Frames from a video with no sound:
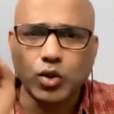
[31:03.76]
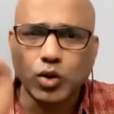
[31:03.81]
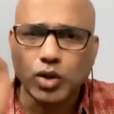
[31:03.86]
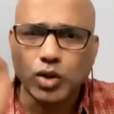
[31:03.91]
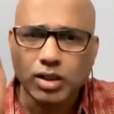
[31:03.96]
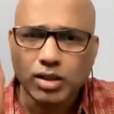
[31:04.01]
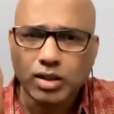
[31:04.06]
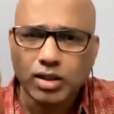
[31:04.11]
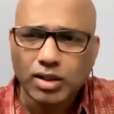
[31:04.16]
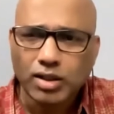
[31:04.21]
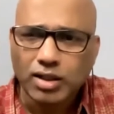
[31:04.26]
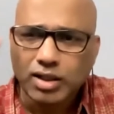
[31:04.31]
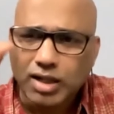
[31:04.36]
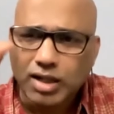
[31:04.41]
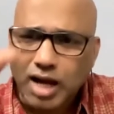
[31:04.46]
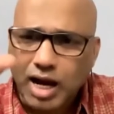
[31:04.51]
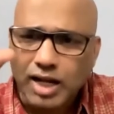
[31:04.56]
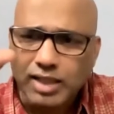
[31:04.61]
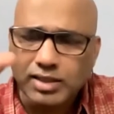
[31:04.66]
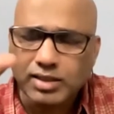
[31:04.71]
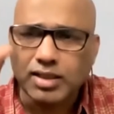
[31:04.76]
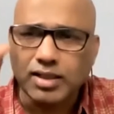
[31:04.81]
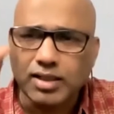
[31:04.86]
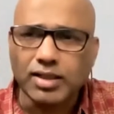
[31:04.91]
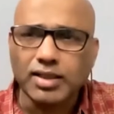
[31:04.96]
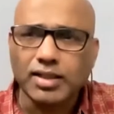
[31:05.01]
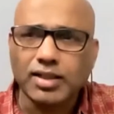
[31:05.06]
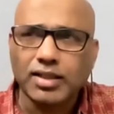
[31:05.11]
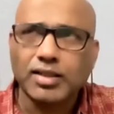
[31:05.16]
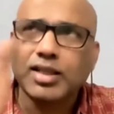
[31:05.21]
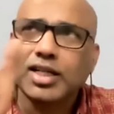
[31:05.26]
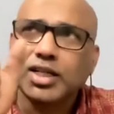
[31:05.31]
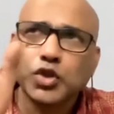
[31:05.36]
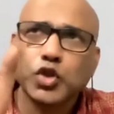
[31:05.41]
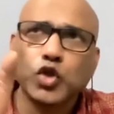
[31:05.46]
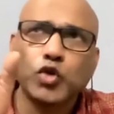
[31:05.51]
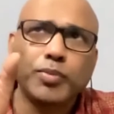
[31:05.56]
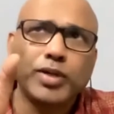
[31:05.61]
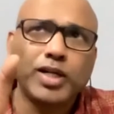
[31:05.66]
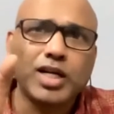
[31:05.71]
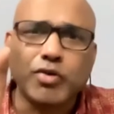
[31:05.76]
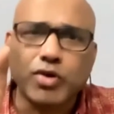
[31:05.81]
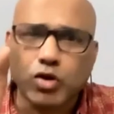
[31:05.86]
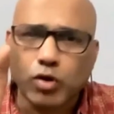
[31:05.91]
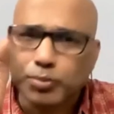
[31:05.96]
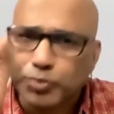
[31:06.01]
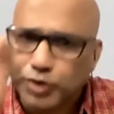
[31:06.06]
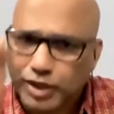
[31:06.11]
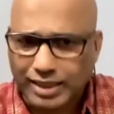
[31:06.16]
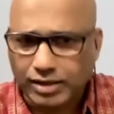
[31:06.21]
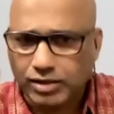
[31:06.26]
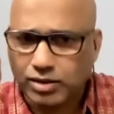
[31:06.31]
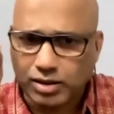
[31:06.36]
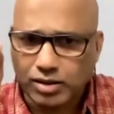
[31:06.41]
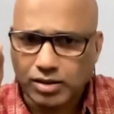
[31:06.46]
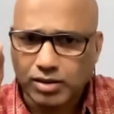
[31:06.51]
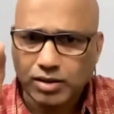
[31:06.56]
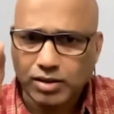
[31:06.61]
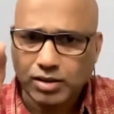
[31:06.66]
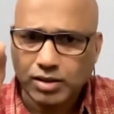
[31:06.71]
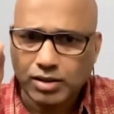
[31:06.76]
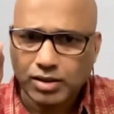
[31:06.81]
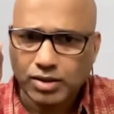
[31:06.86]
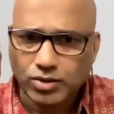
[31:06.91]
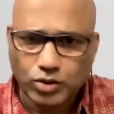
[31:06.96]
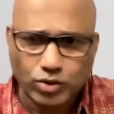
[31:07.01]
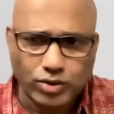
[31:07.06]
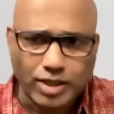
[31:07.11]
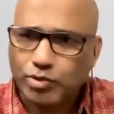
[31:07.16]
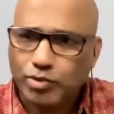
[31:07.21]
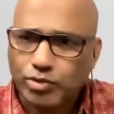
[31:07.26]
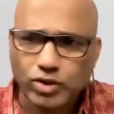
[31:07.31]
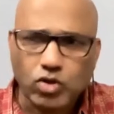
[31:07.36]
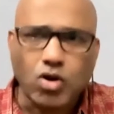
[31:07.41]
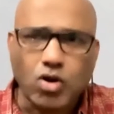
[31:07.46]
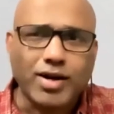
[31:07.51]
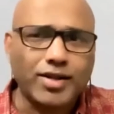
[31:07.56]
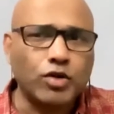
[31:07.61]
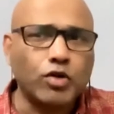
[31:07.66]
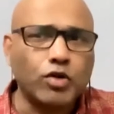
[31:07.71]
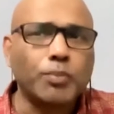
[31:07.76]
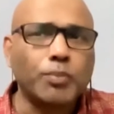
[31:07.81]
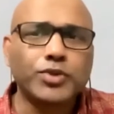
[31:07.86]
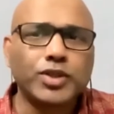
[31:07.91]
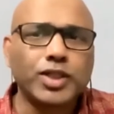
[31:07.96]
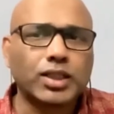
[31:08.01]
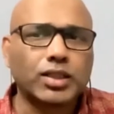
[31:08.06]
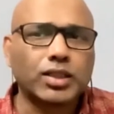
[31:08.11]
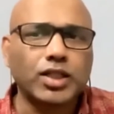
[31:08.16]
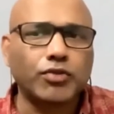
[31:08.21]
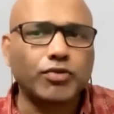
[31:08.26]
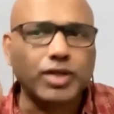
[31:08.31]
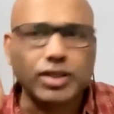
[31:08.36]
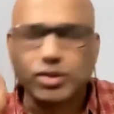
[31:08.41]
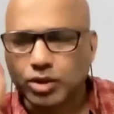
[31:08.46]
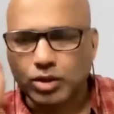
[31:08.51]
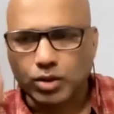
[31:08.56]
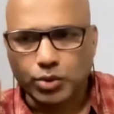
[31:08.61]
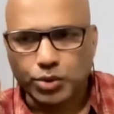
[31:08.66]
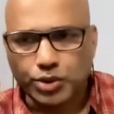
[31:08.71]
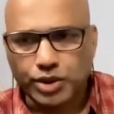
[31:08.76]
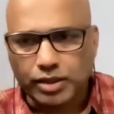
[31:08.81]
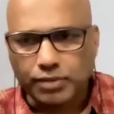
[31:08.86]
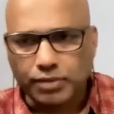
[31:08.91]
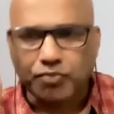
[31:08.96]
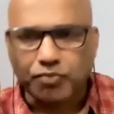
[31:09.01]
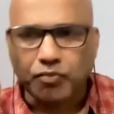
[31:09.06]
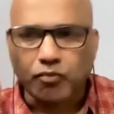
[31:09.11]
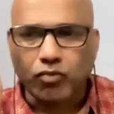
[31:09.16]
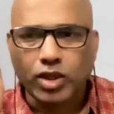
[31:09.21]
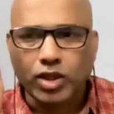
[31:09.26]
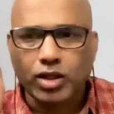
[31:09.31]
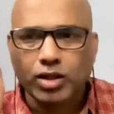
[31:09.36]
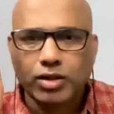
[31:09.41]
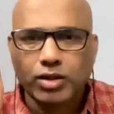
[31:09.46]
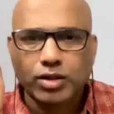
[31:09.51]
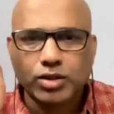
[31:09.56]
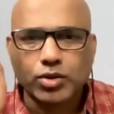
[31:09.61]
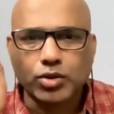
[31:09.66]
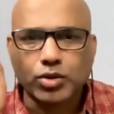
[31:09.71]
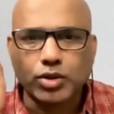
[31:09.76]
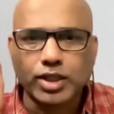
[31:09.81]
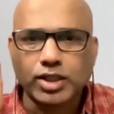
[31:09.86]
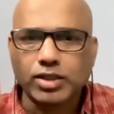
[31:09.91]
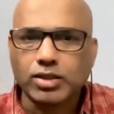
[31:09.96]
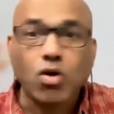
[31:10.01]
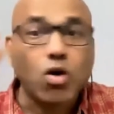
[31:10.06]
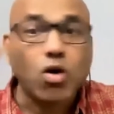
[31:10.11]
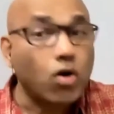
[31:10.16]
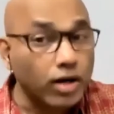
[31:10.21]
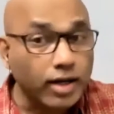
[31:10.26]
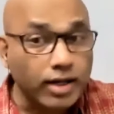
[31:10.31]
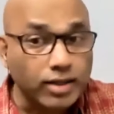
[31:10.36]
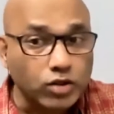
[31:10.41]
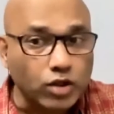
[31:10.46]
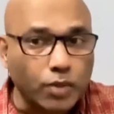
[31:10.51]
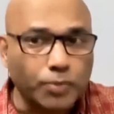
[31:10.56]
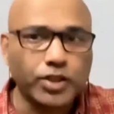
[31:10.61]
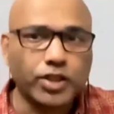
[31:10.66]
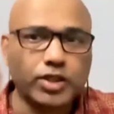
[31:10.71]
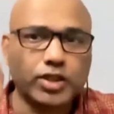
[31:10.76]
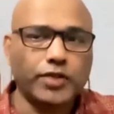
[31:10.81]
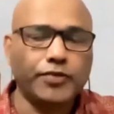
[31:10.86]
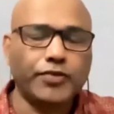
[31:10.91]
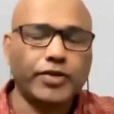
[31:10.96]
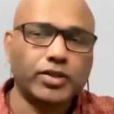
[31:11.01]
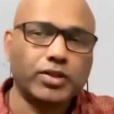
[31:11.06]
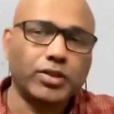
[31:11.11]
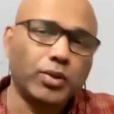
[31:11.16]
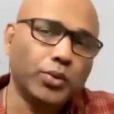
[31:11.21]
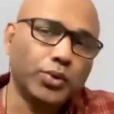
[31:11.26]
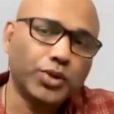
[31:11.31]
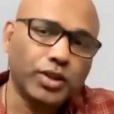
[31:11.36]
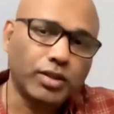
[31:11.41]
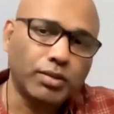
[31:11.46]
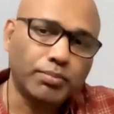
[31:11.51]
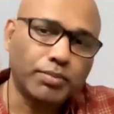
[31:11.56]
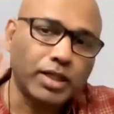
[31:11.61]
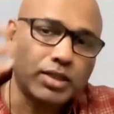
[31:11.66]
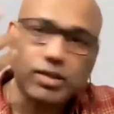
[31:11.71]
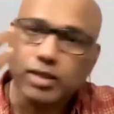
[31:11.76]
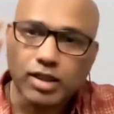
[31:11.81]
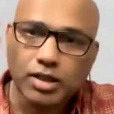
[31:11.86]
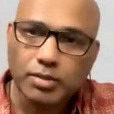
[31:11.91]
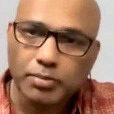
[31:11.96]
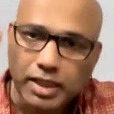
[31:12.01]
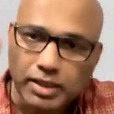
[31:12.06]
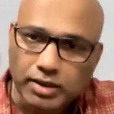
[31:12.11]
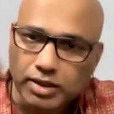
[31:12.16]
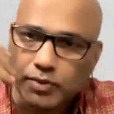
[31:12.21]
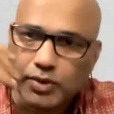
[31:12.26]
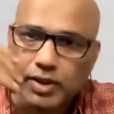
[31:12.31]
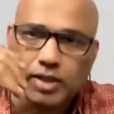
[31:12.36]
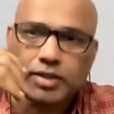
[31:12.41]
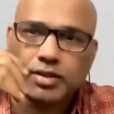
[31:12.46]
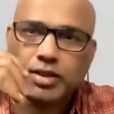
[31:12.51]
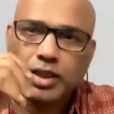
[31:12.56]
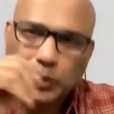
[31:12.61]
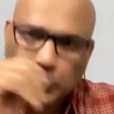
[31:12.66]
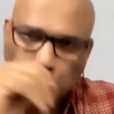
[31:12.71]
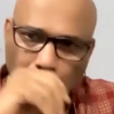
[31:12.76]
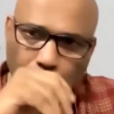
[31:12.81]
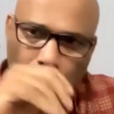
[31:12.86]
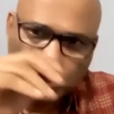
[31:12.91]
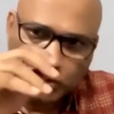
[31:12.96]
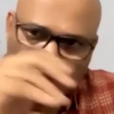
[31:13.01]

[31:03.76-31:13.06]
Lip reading: Look, largely, these should be our objects. So that was called an objective resolution. So it is called as objective resolution presented by Jawaharlal Nehru